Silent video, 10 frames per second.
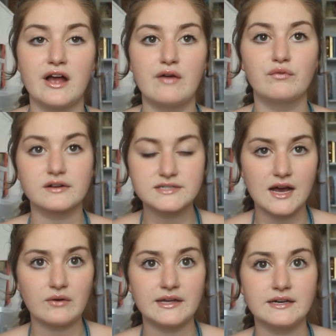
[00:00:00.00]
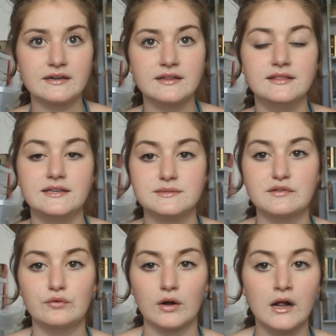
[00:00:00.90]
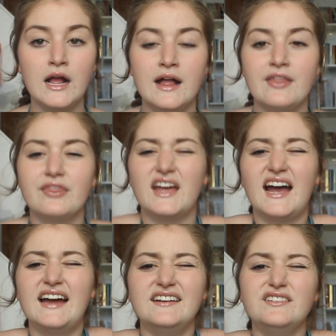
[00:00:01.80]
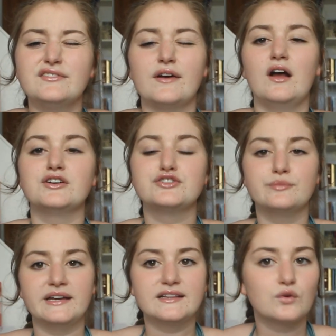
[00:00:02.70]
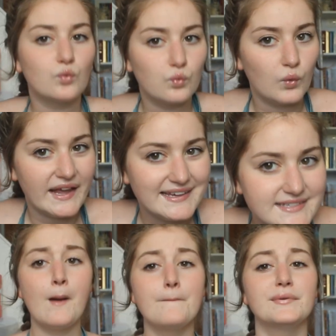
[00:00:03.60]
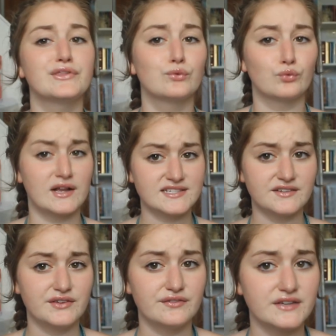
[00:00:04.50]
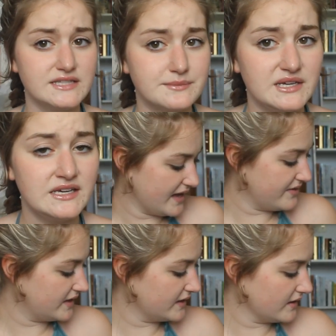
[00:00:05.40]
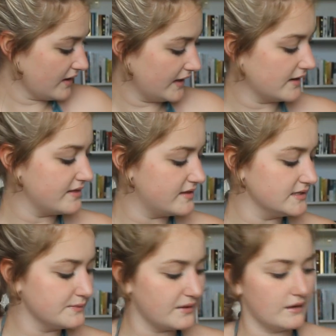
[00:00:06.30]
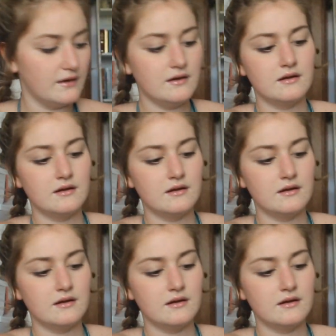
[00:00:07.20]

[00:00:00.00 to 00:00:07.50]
I've worked out in these before. They kind of are too big at the waist, but the rest of it fits me. Then I got this pair